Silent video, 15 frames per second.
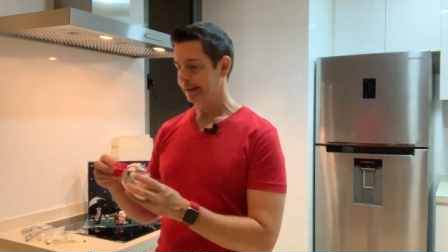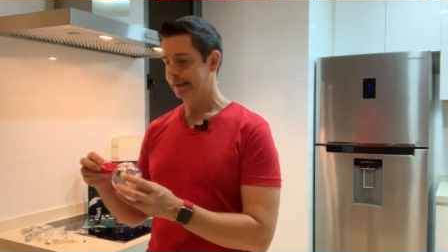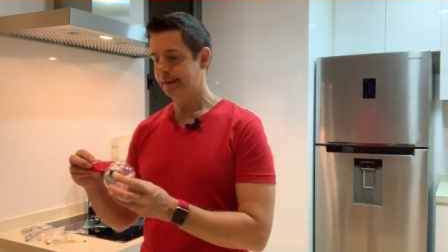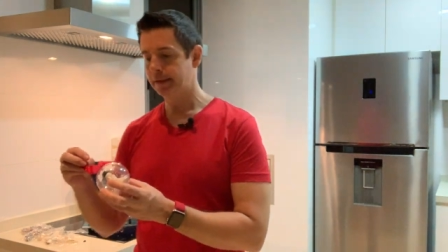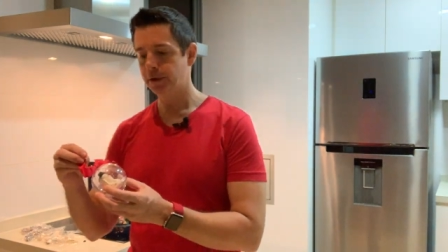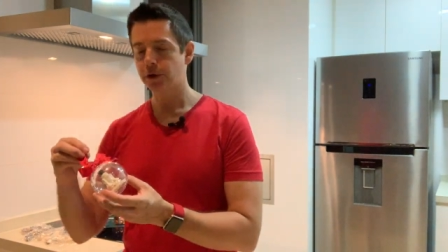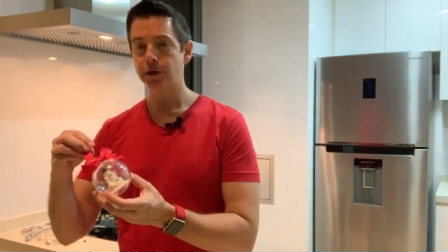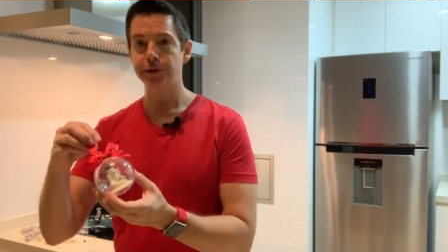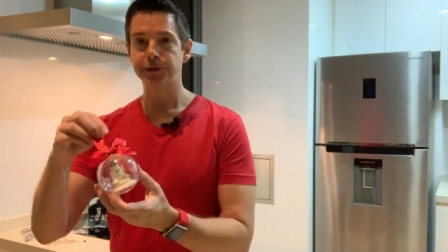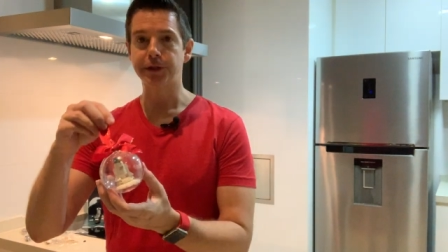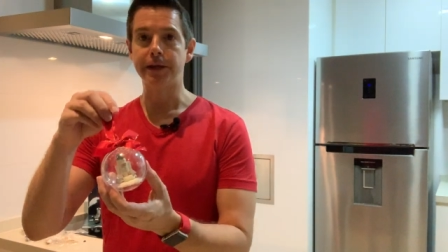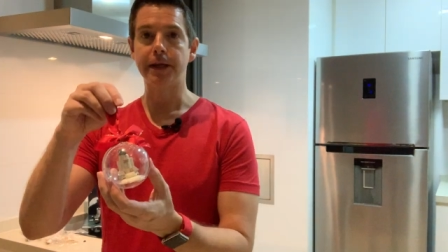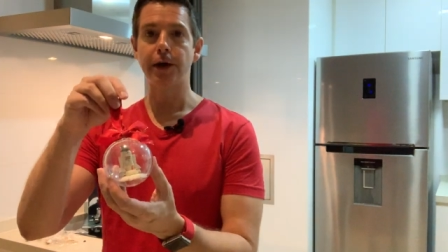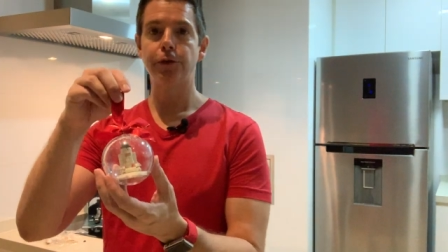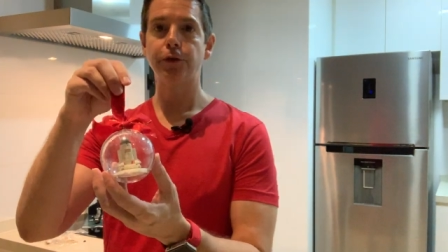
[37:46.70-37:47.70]
Here is
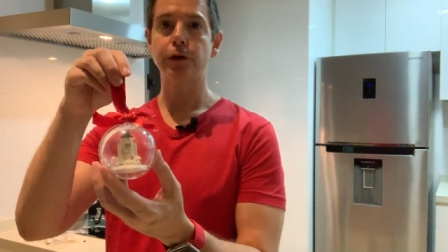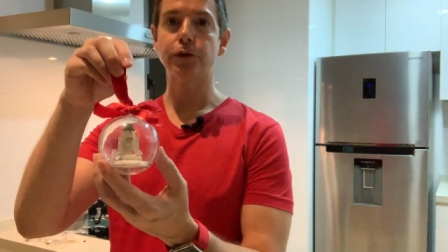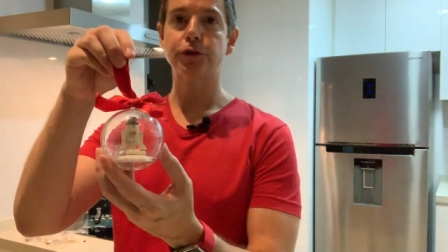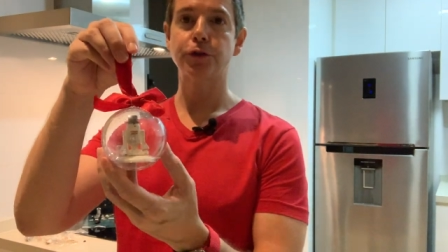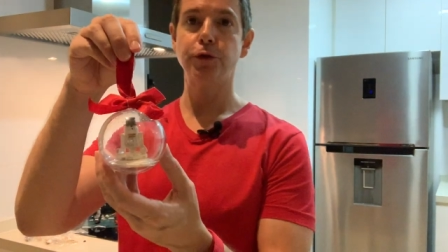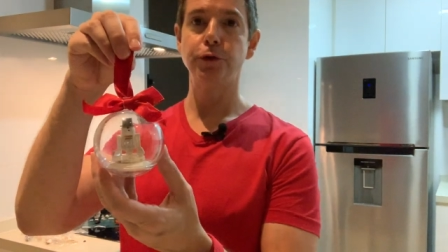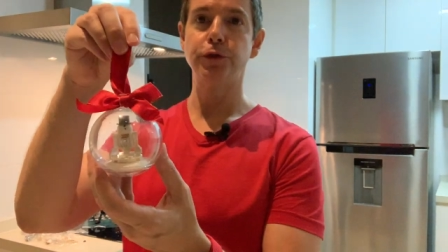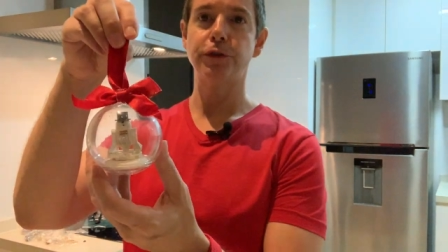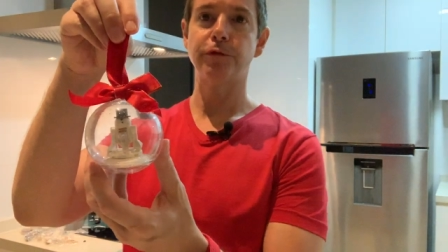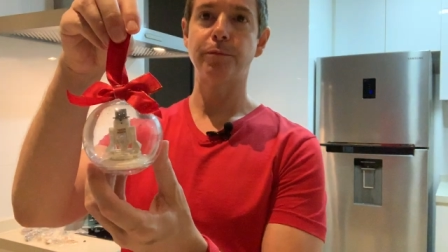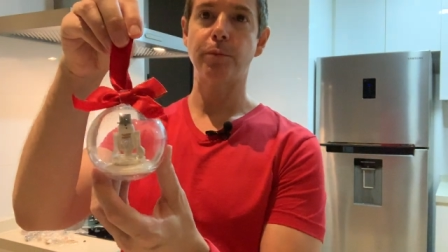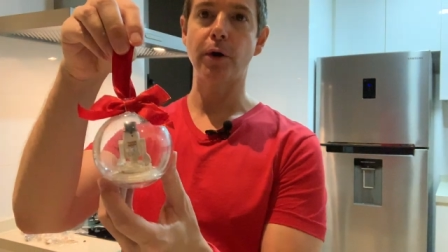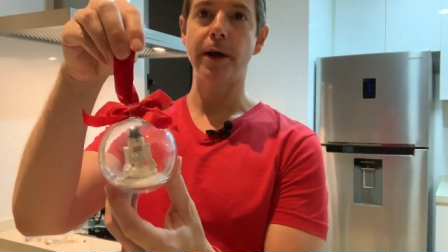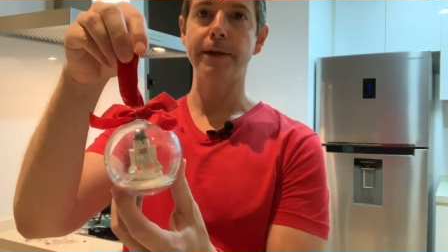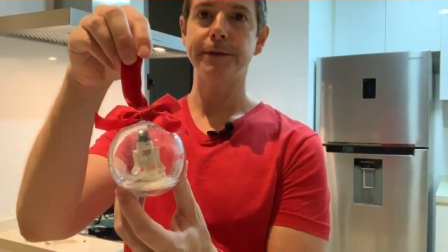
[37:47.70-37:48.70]
another exclusive
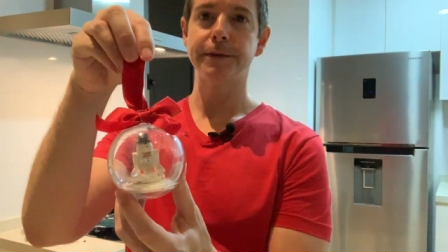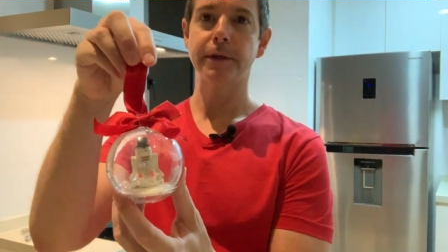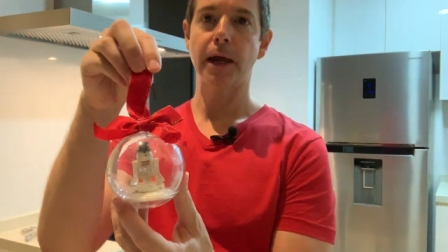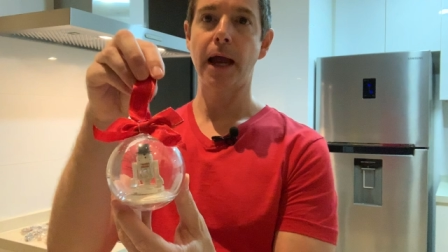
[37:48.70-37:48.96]
print.